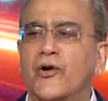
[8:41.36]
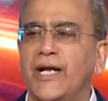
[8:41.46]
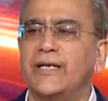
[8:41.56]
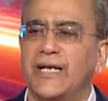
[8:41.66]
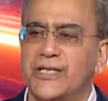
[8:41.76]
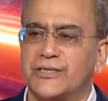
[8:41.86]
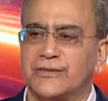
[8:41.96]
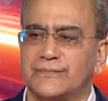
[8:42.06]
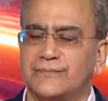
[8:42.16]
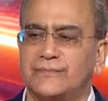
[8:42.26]
a great
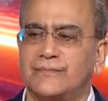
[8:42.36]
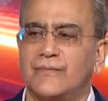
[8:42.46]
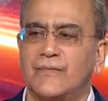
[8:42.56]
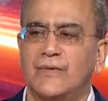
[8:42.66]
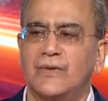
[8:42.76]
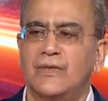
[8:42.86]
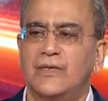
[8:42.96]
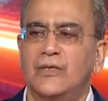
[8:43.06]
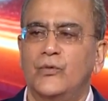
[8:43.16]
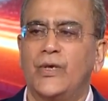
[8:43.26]
nation.
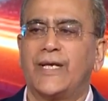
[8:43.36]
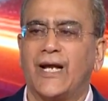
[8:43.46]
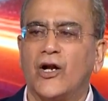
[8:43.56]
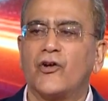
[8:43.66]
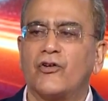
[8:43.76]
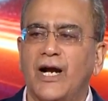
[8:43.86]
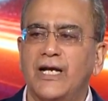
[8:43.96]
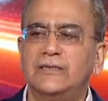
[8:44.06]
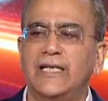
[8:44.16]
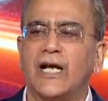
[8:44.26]
We cannot
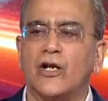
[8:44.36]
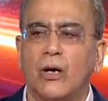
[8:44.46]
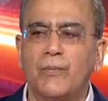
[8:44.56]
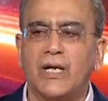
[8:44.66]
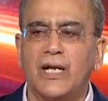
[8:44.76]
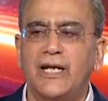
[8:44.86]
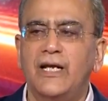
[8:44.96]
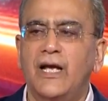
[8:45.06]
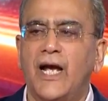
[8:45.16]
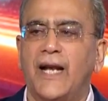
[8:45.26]
rise
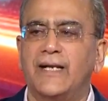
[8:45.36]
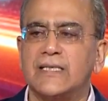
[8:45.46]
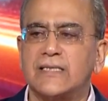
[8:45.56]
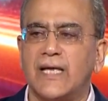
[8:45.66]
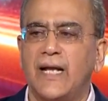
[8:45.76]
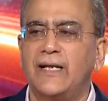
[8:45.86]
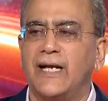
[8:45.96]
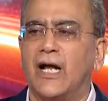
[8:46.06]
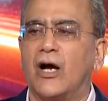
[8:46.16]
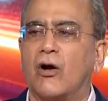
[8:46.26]
economically and
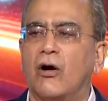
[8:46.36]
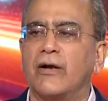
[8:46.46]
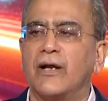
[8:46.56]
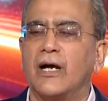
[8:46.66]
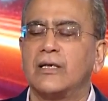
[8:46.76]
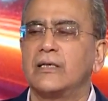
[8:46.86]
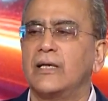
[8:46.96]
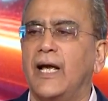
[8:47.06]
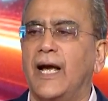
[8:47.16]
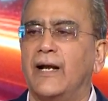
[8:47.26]
descend in our
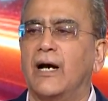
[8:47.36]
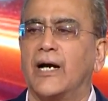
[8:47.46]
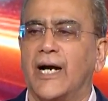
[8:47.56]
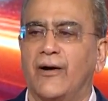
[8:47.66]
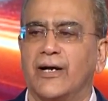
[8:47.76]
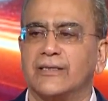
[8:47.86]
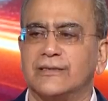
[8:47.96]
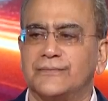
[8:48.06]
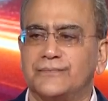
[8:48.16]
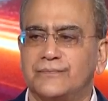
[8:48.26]
conduct and our
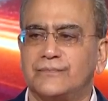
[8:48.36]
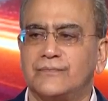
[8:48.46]
character.